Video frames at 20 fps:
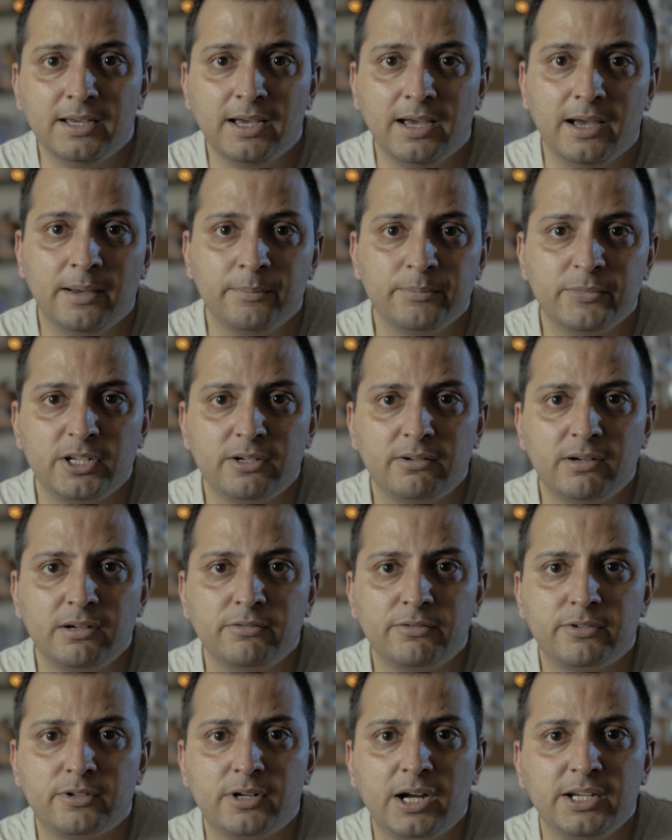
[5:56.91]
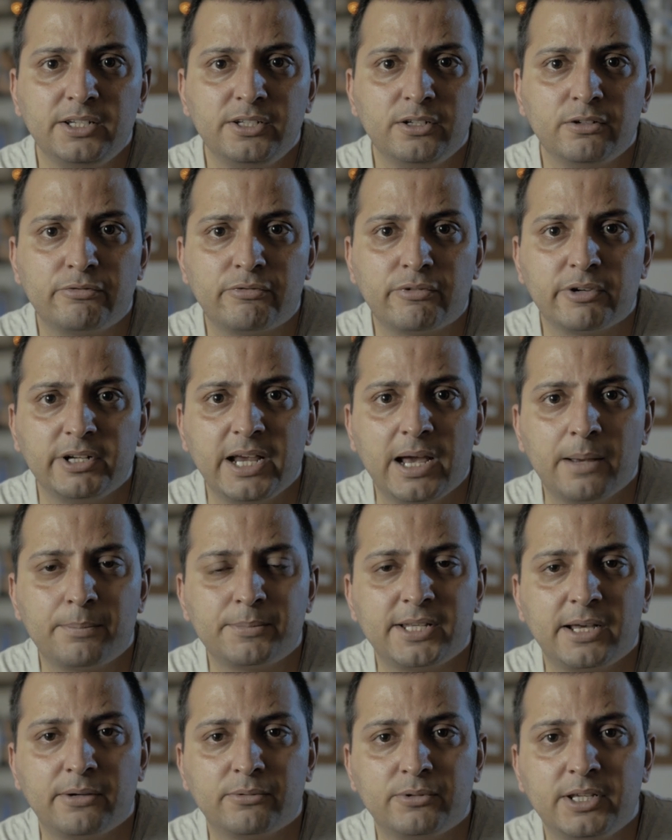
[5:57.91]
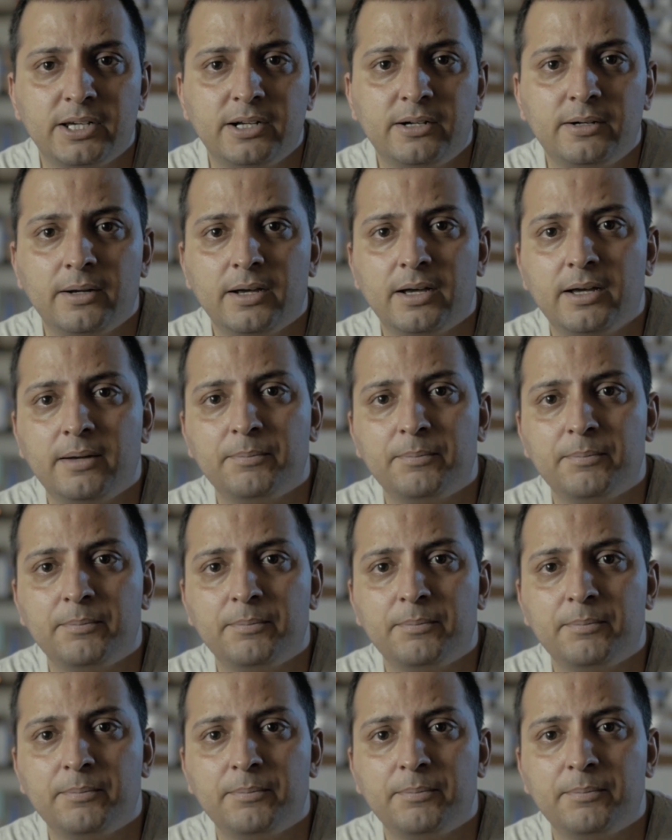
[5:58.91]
There are a variety of free apps out there.